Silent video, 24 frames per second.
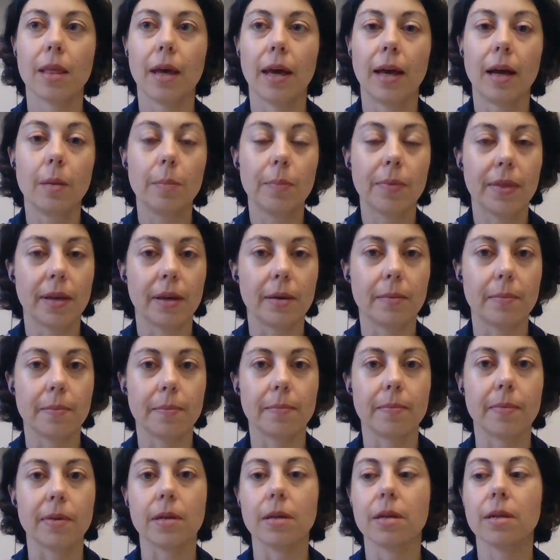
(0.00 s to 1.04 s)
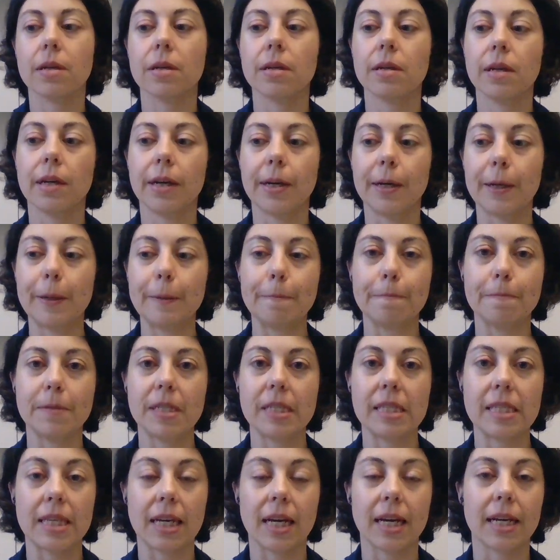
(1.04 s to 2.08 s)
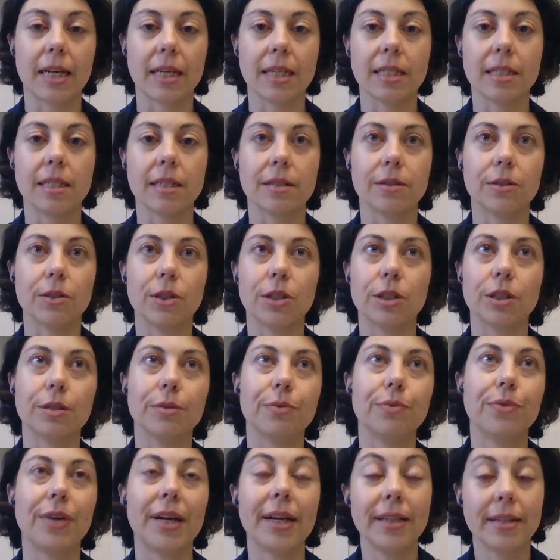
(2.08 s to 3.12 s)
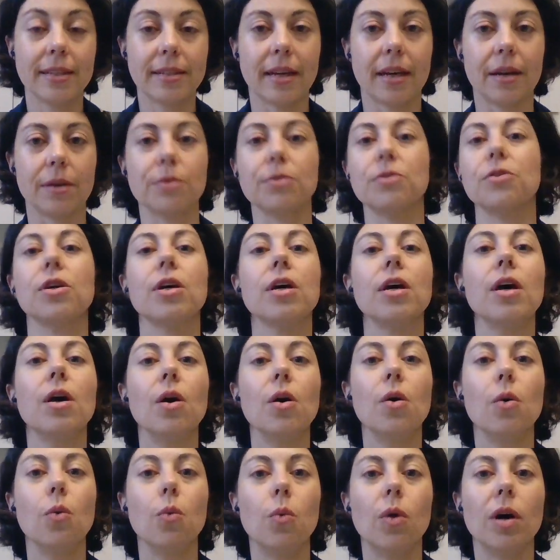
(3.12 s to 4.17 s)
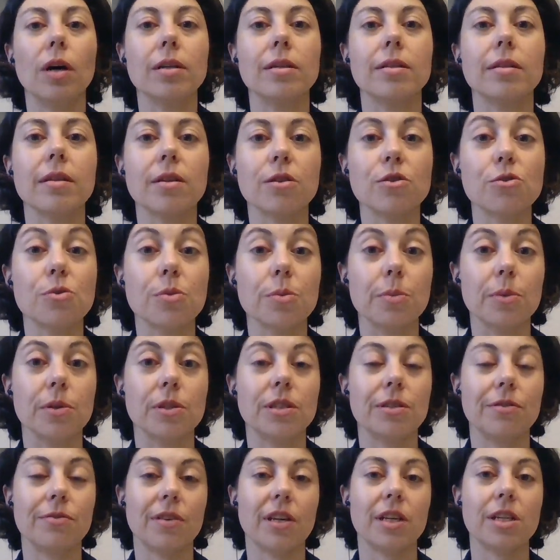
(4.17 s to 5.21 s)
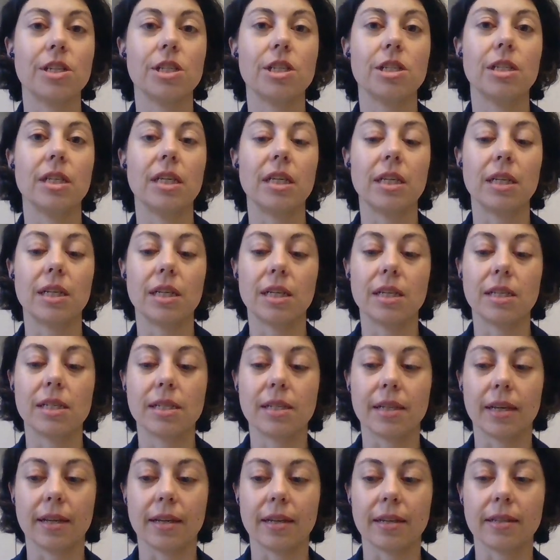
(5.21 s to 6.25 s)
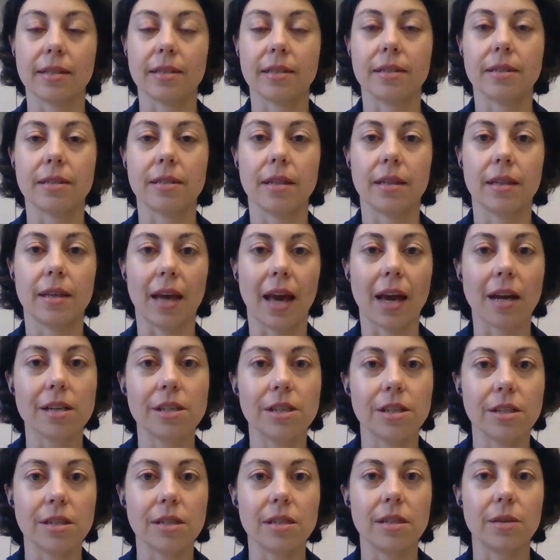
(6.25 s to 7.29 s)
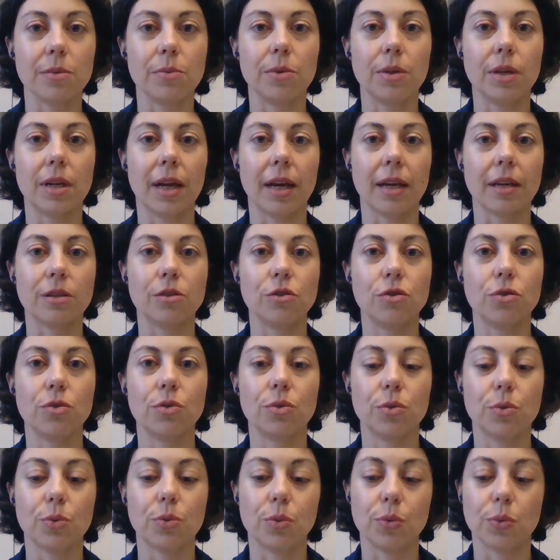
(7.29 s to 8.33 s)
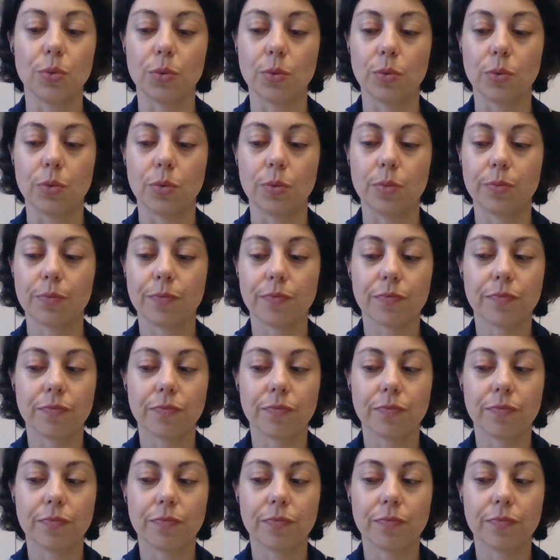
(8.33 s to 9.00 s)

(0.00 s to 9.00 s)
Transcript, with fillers: help them um, decide or find out what their true motivation is and the actions they would like to